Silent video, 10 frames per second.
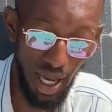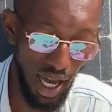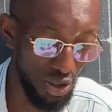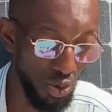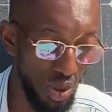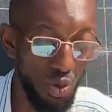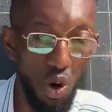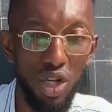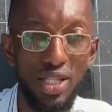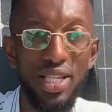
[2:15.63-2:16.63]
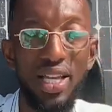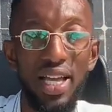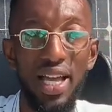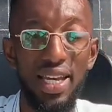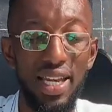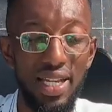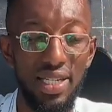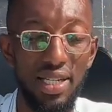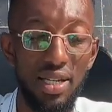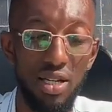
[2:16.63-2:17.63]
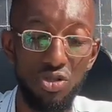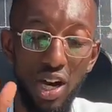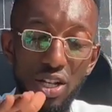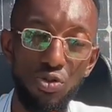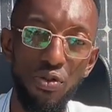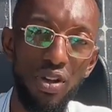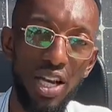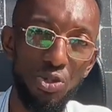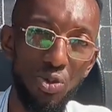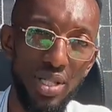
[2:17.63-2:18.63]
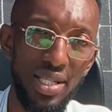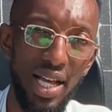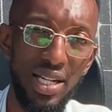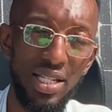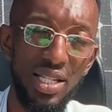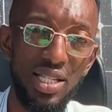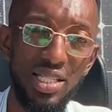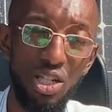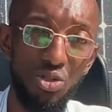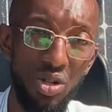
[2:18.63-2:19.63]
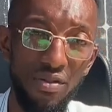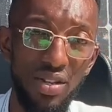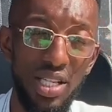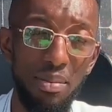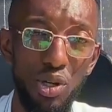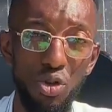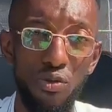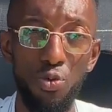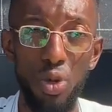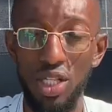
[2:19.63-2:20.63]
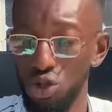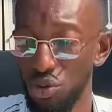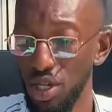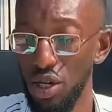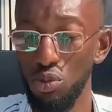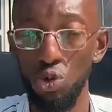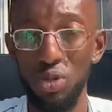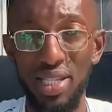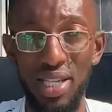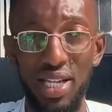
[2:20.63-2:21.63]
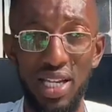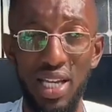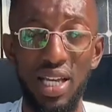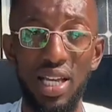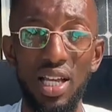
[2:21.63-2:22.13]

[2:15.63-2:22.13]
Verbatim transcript: as we want and then try to fill it with sand just to give it a bit of weight to be able to sink the